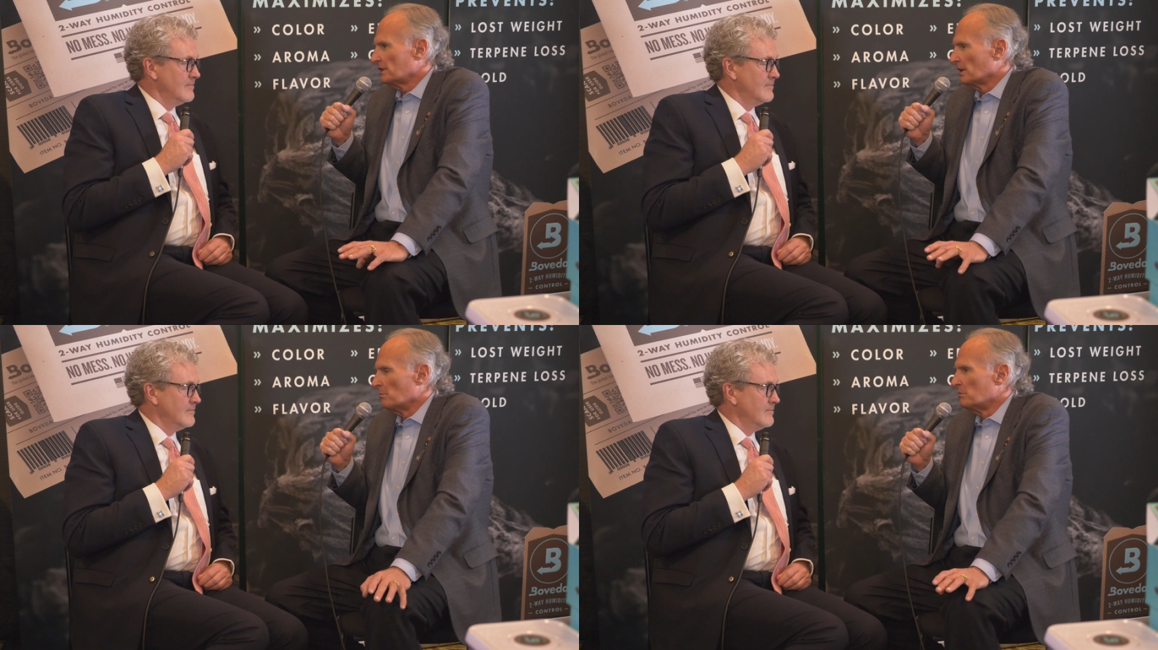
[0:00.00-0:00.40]

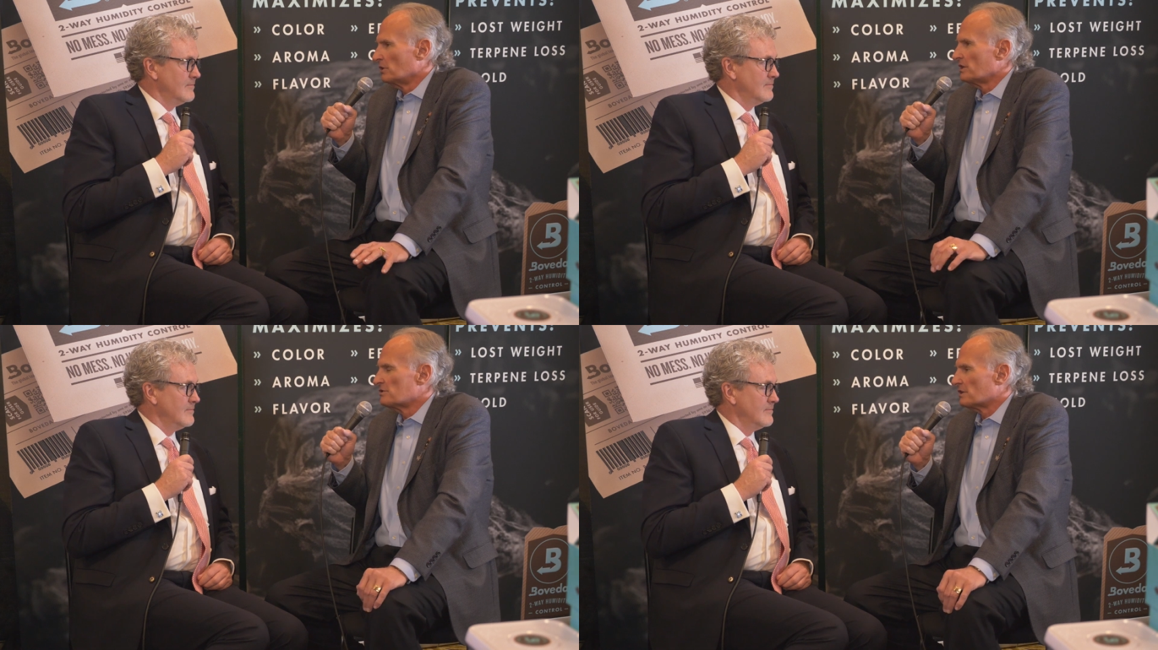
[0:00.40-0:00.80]
Speaker 1: you know,
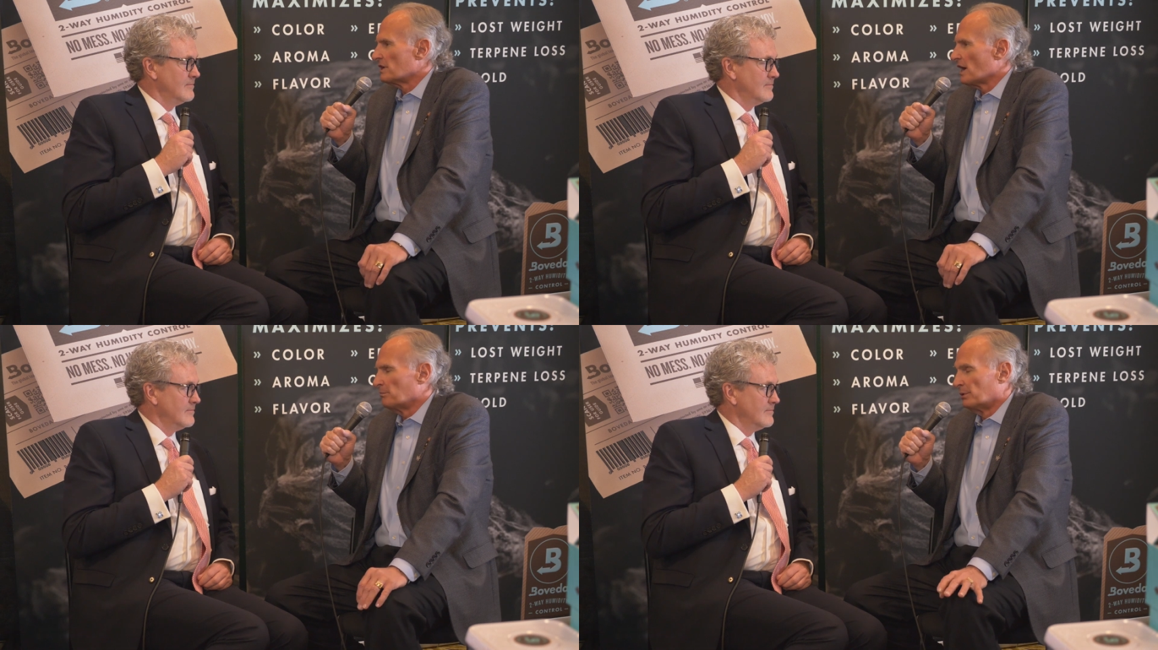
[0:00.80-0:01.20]
millions of
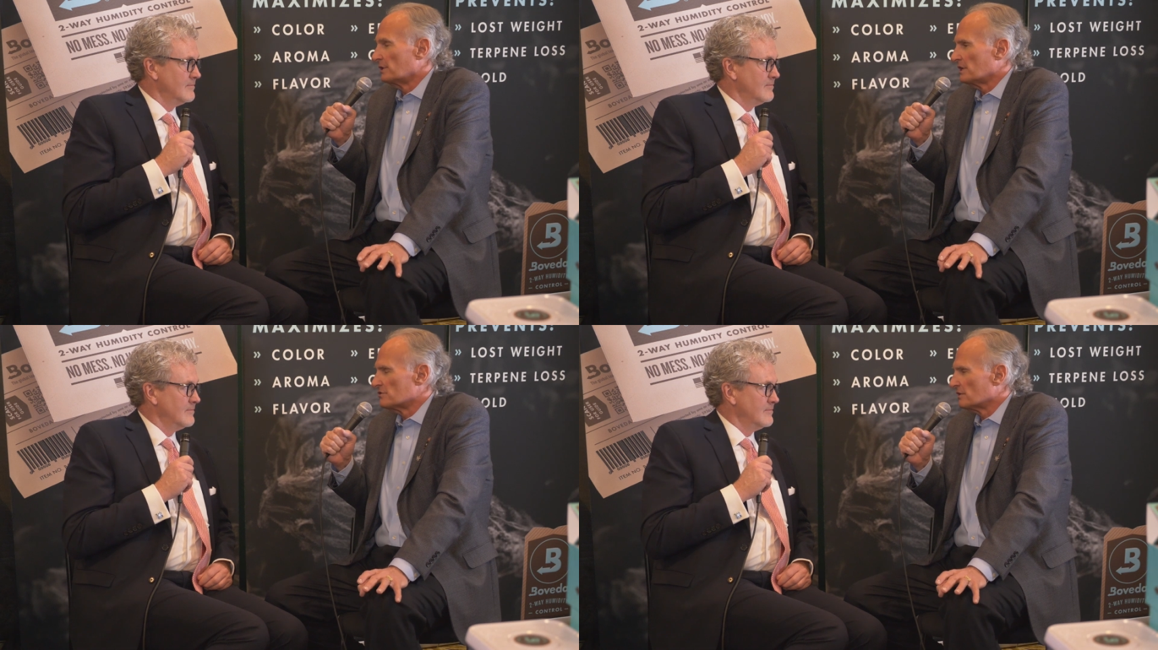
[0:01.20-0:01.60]
do-
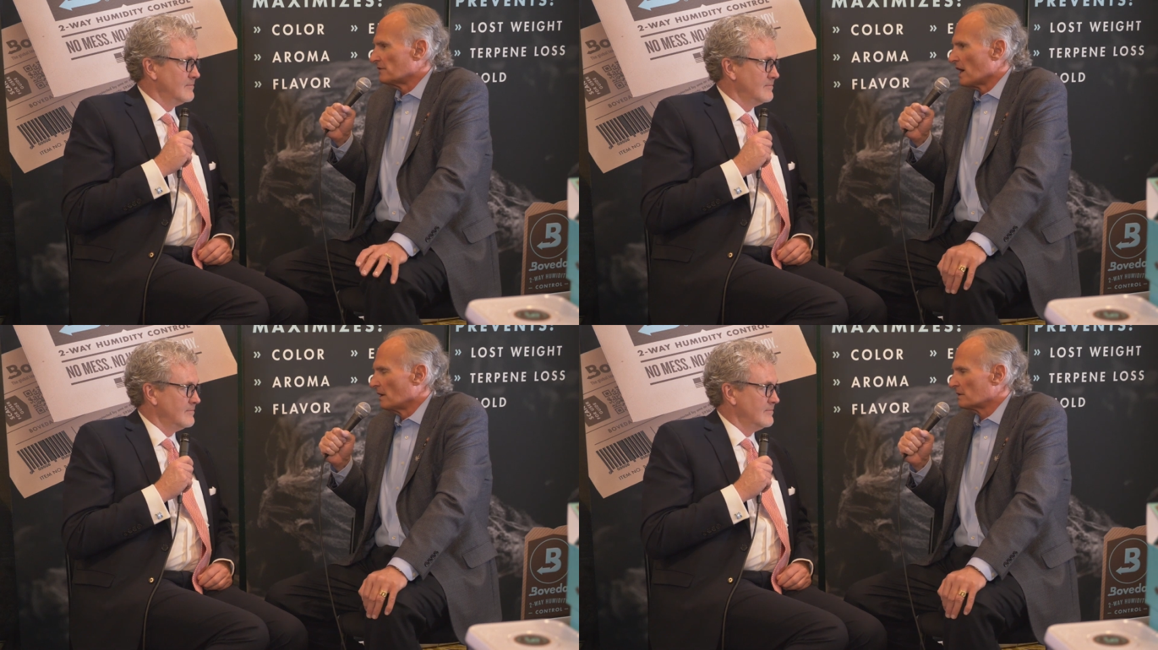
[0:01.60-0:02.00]
billions of
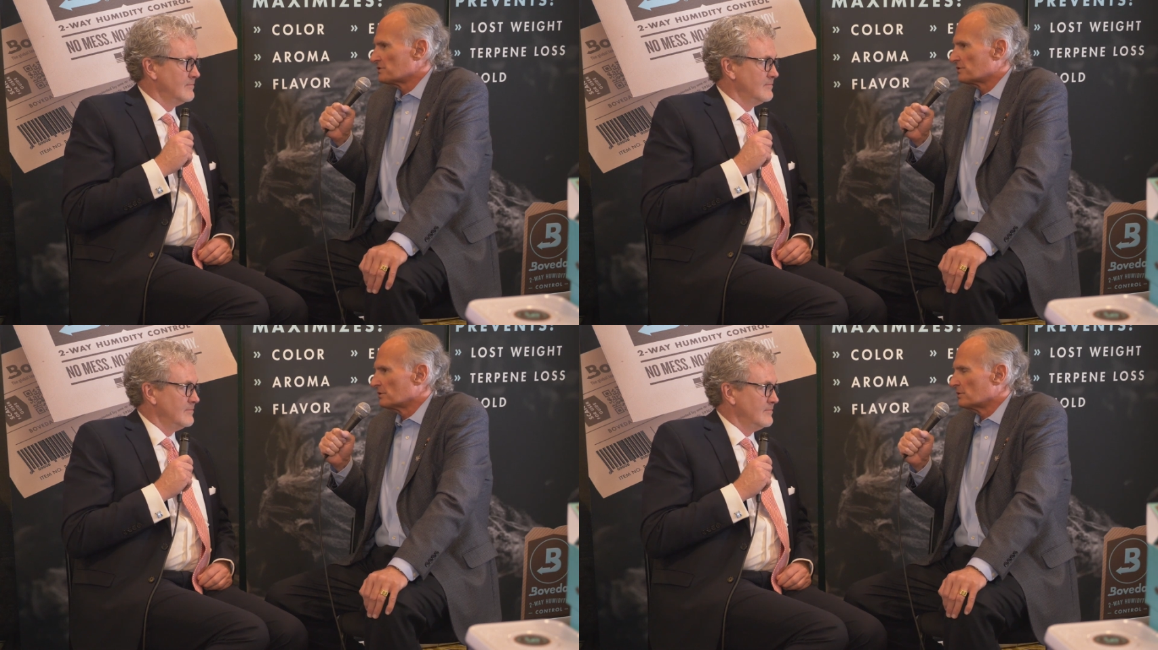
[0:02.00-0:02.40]

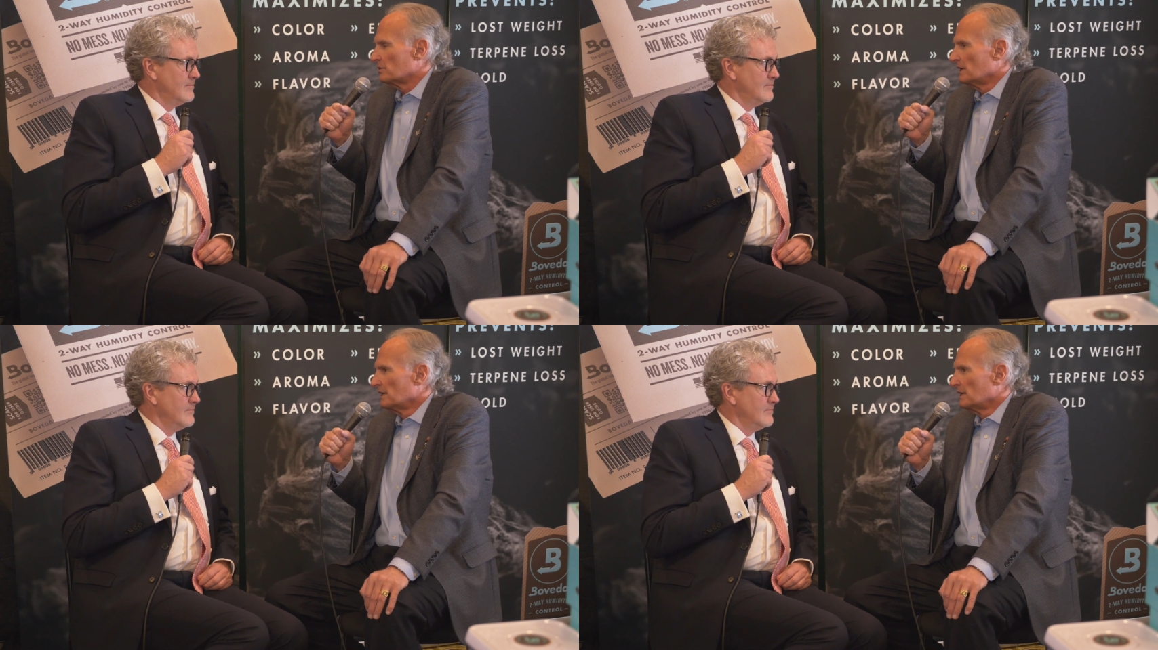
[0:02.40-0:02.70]
dollars to